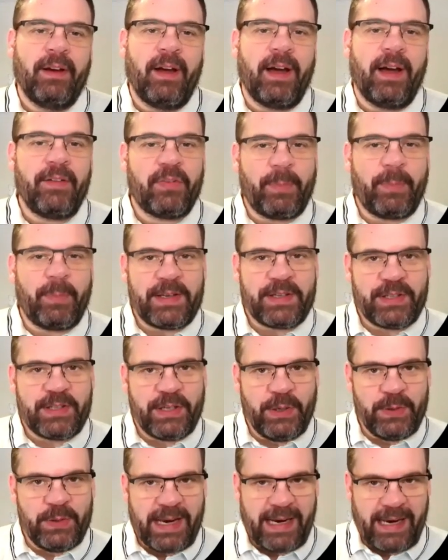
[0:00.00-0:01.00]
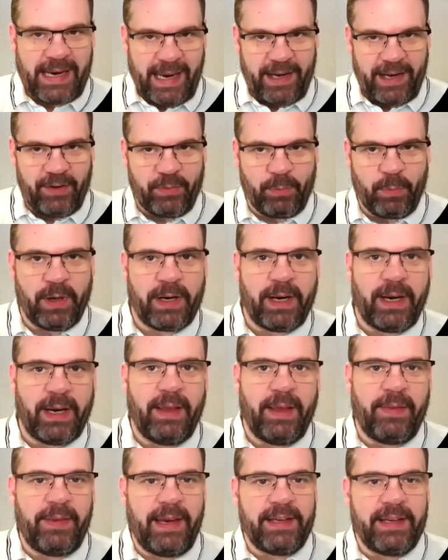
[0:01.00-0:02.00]
I've spent 2 decades working
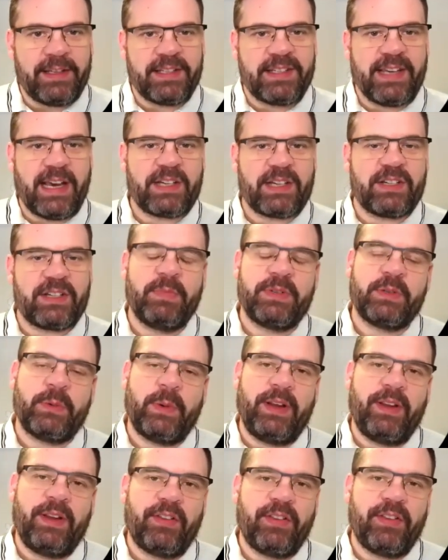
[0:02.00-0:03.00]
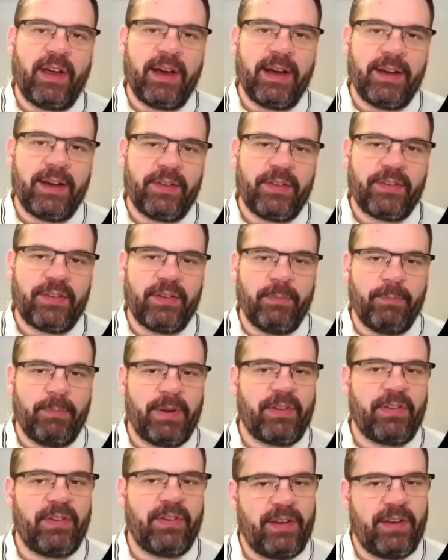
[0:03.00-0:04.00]
at the intersection between science,
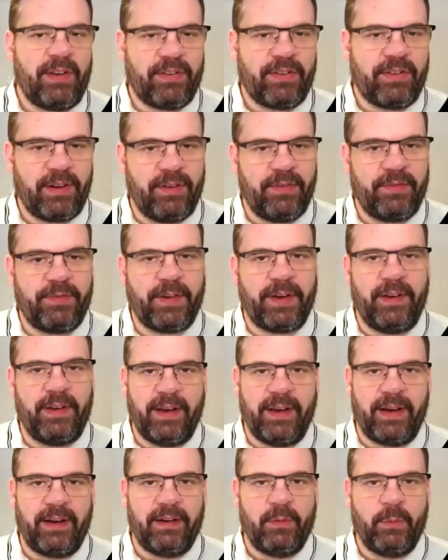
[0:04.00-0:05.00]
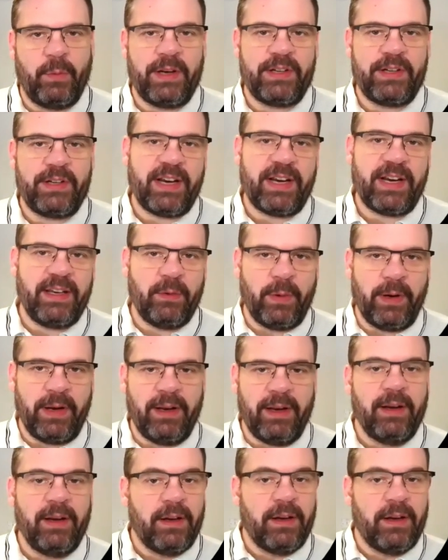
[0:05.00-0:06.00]
business, and funding, where genuine,